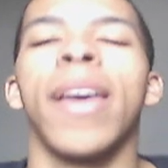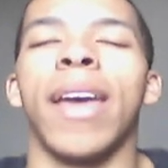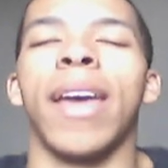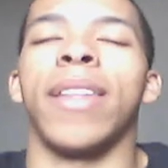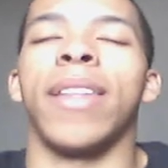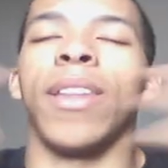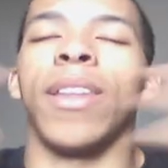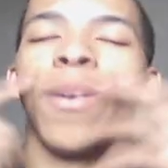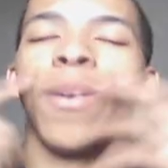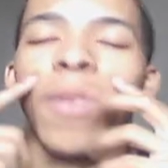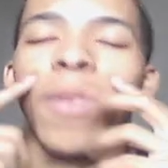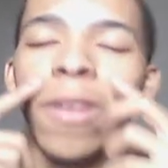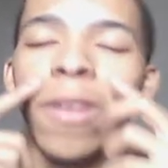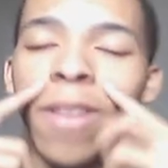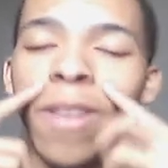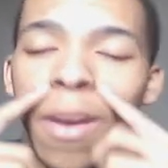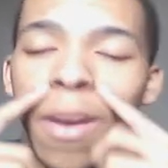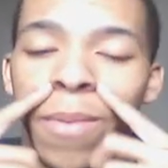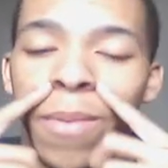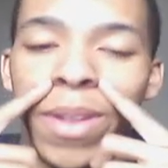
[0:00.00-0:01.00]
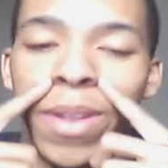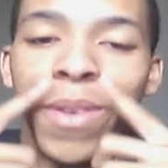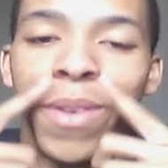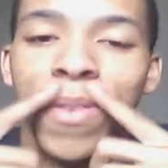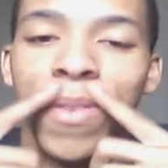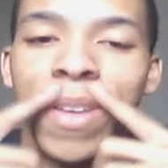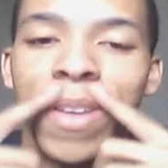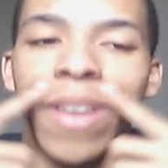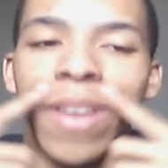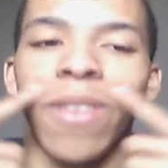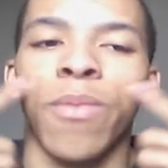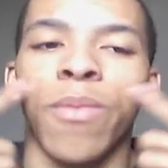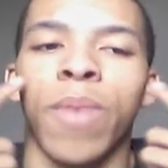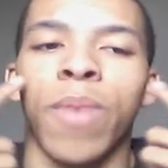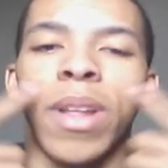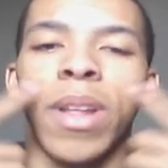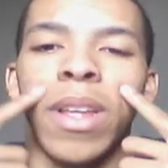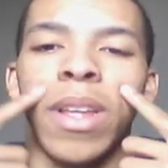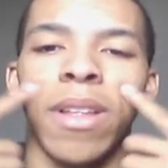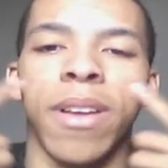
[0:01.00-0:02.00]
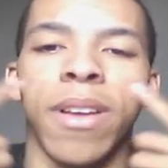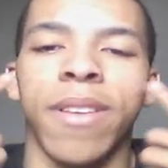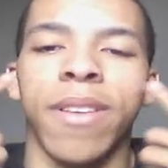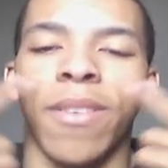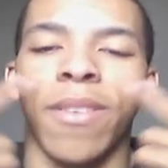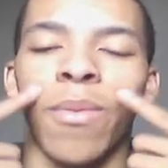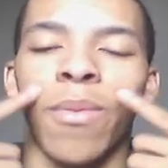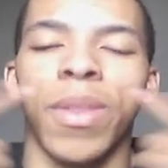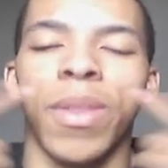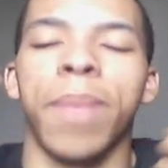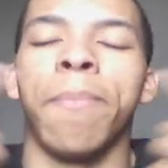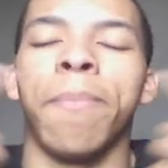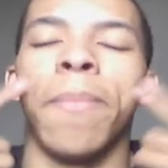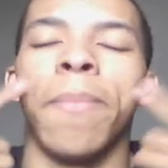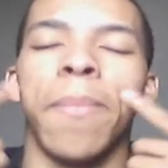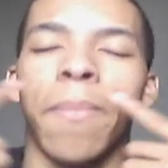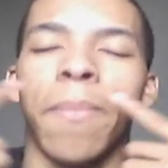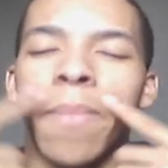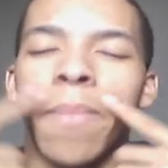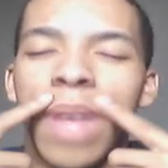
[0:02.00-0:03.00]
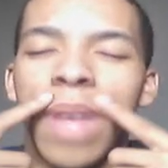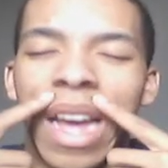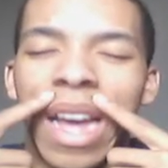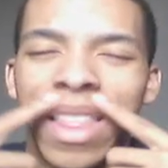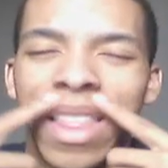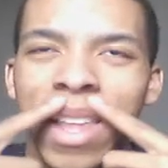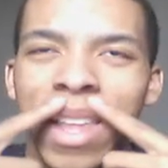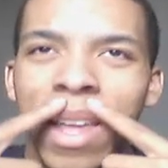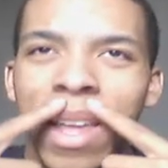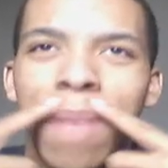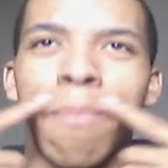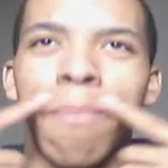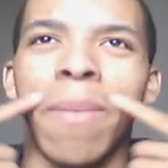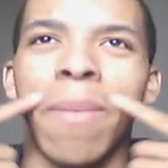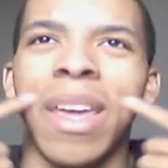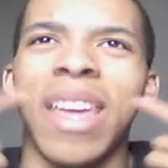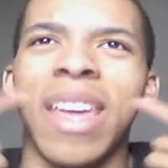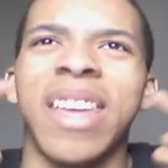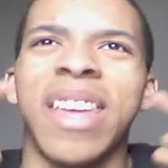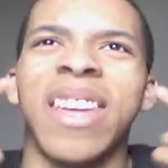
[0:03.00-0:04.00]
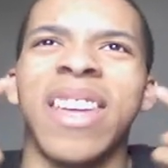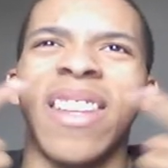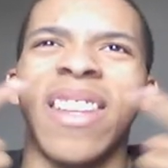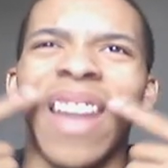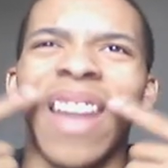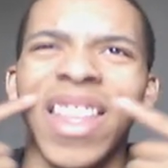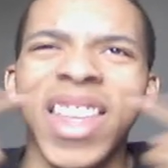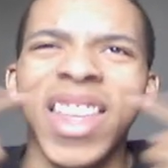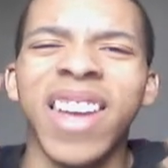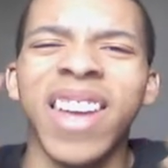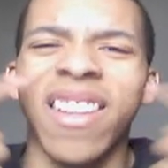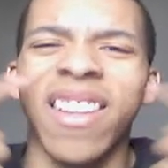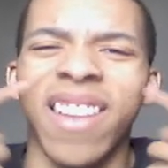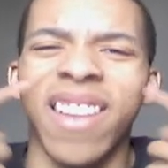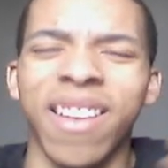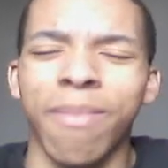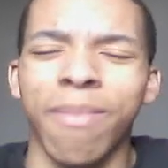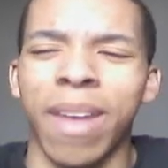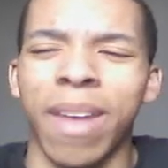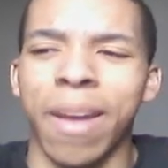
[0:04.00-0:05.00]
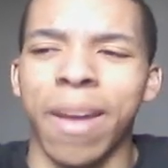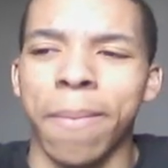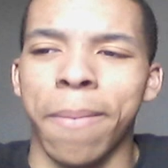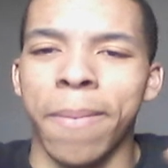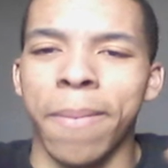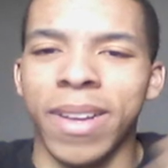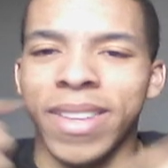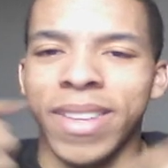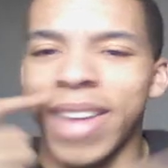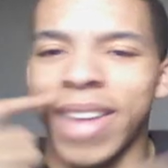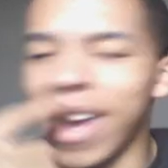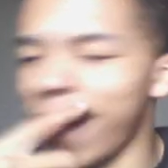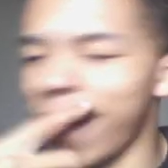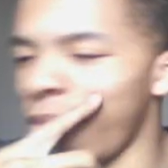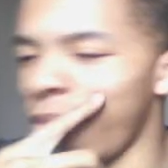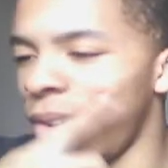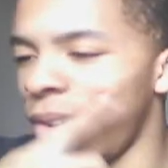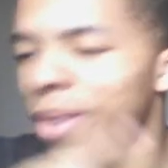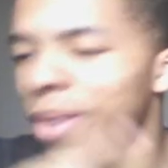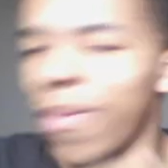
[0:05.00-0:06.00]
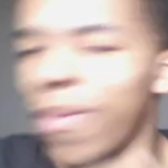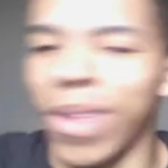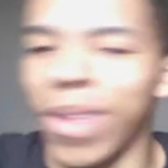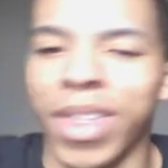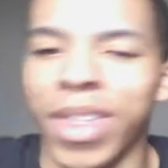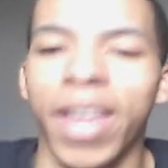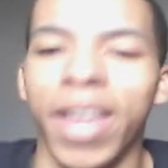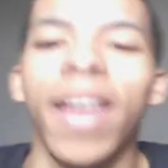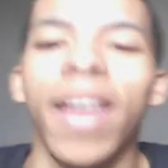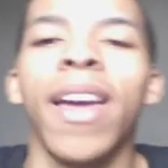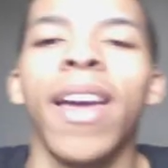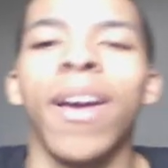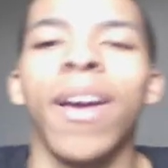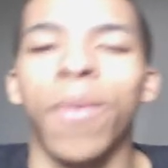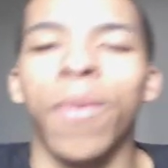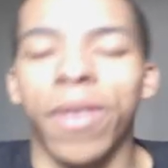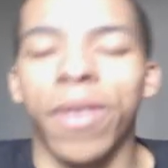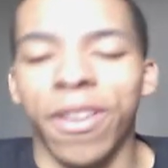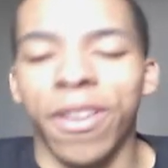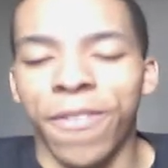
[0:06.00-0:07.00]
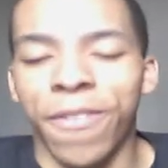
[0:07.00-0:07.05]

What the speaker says: And the only time we do see it is when he does it with a, I think he does make a mustache with it, which is